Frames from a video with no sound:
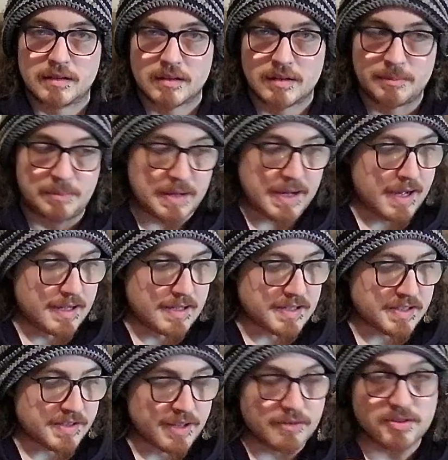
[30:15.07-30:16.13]

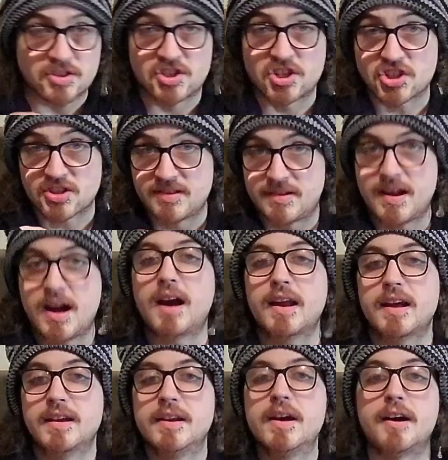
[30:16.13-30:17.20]
Because there's just not
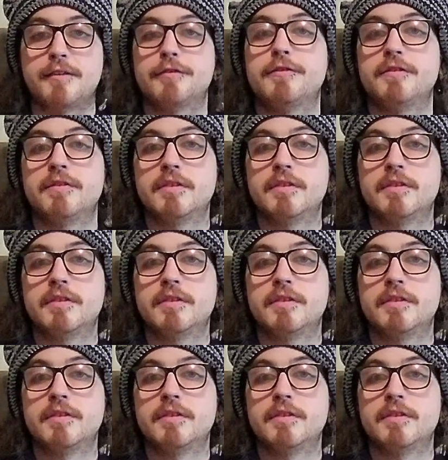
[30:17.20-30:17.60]
enough.